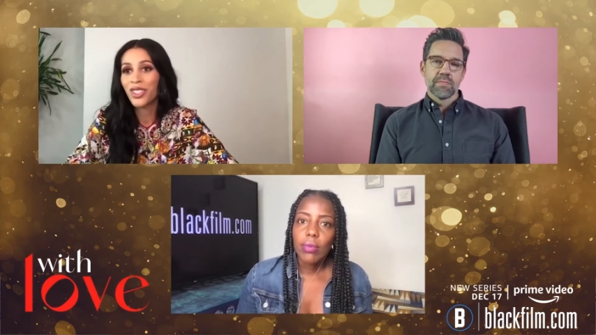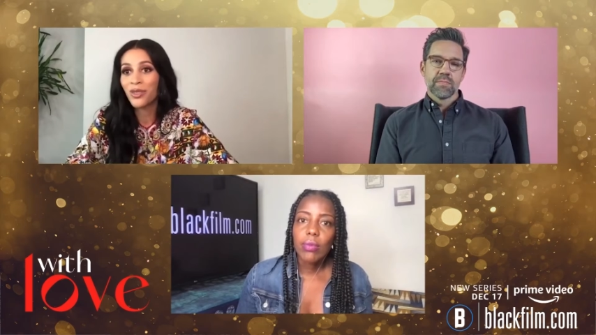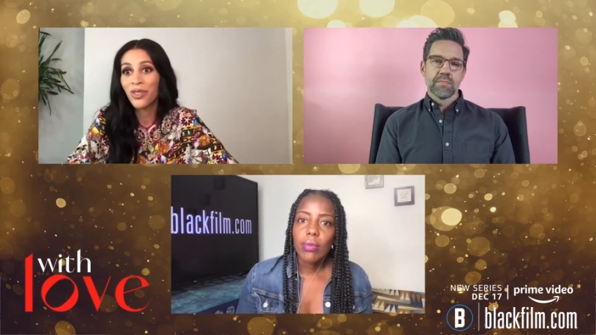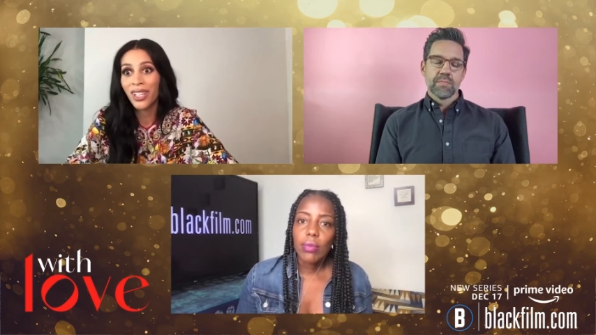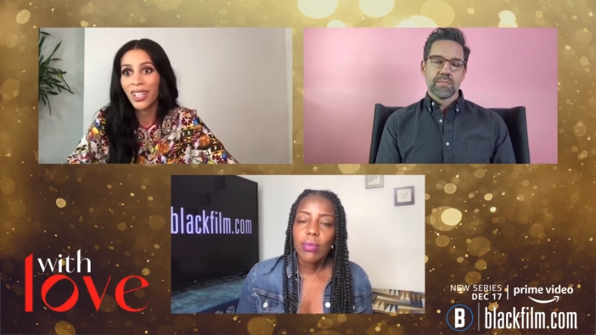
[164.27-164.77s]
Speaker 1: you can
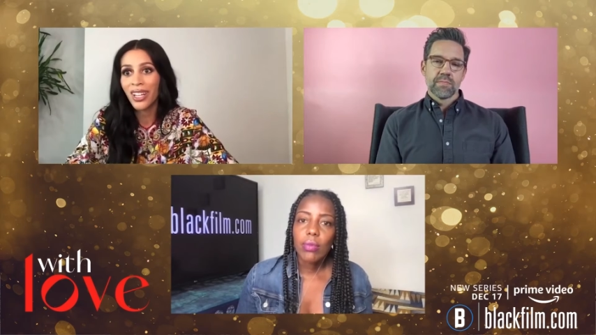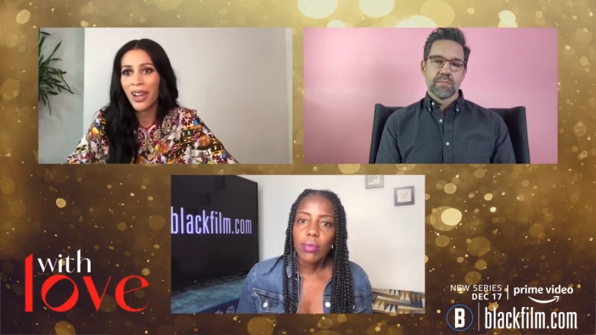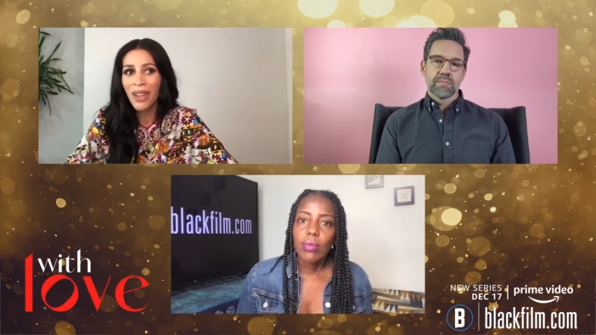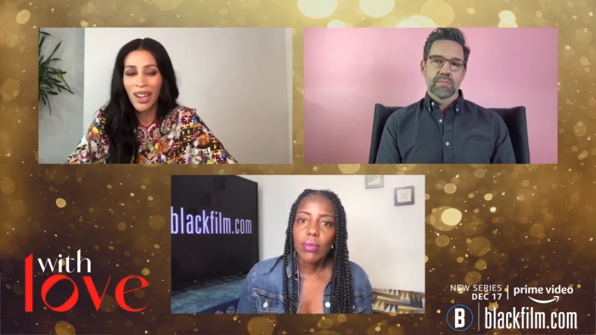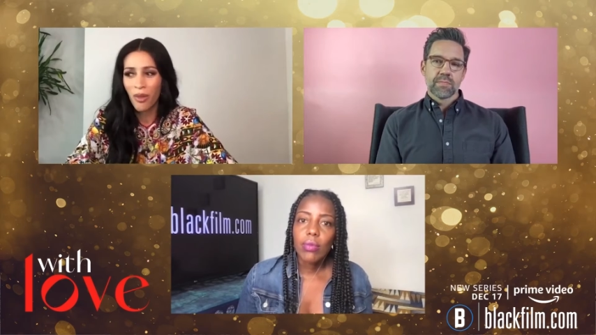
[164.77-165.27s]
just feel it.
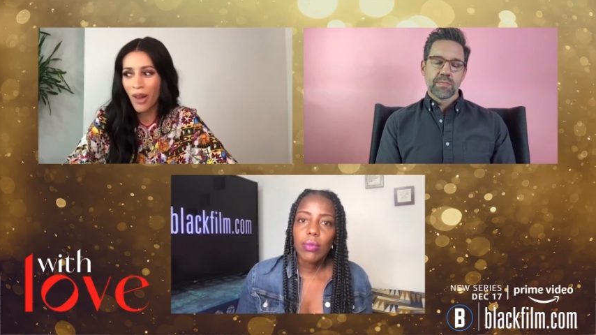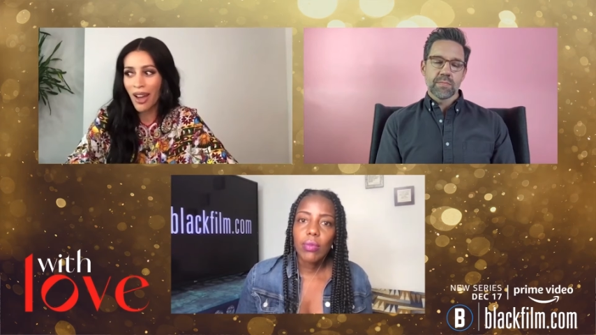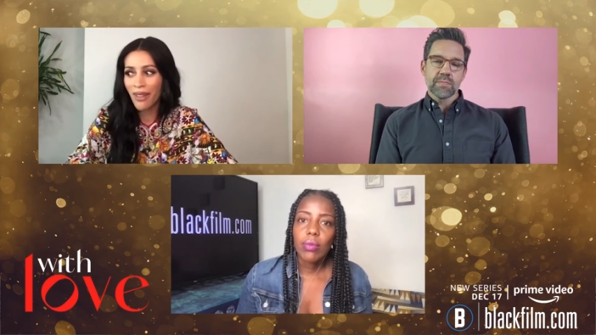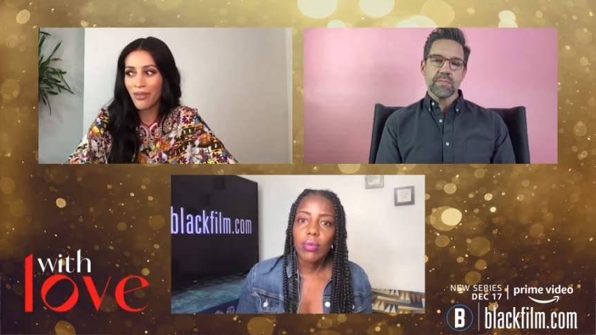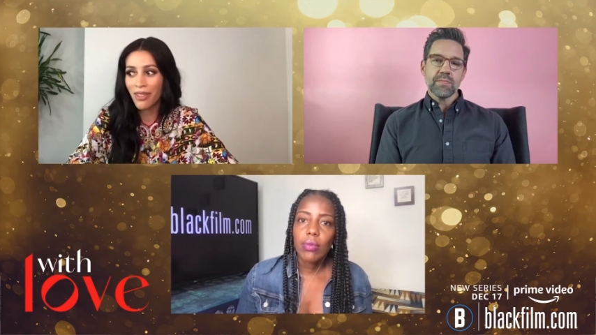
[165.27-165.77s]
I'm like,
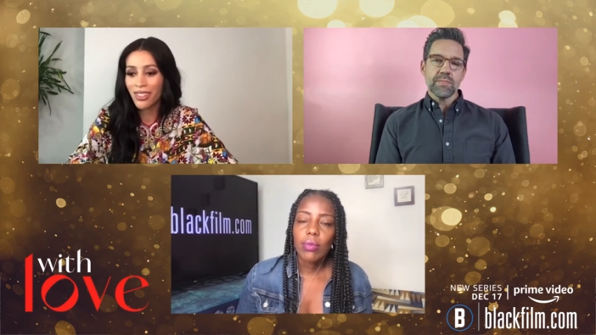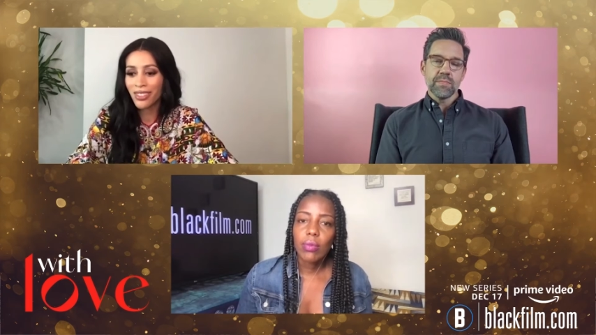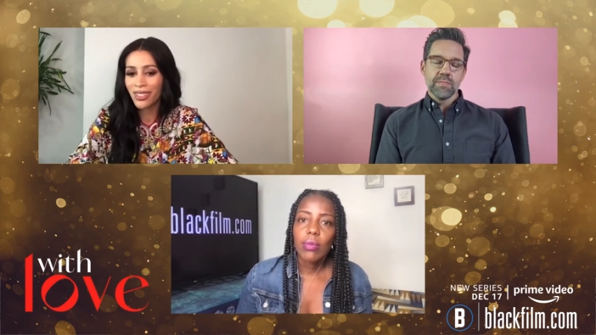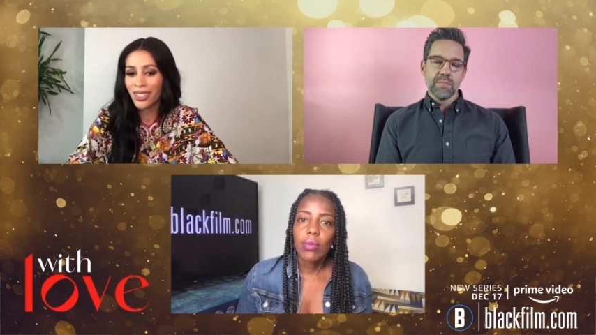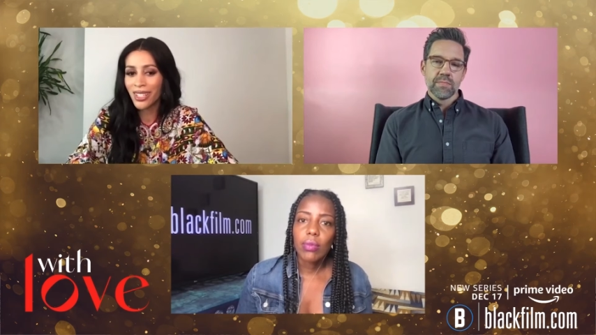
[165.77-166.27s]
wow, I've
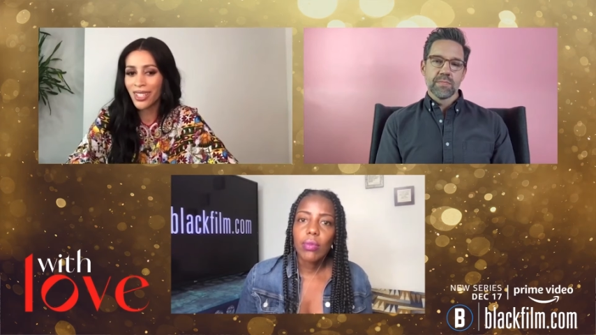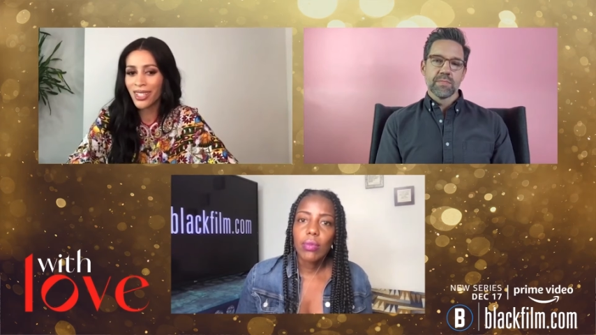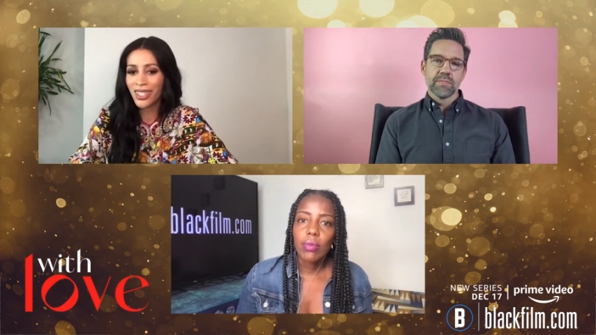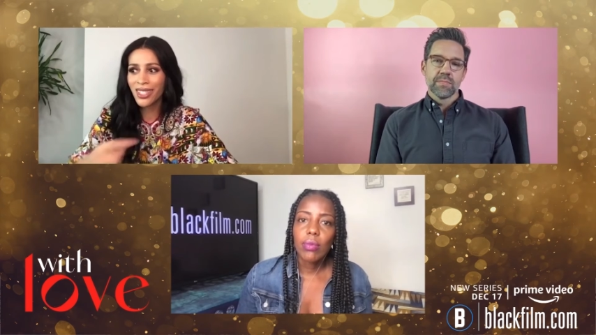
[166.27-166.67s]
never seen this.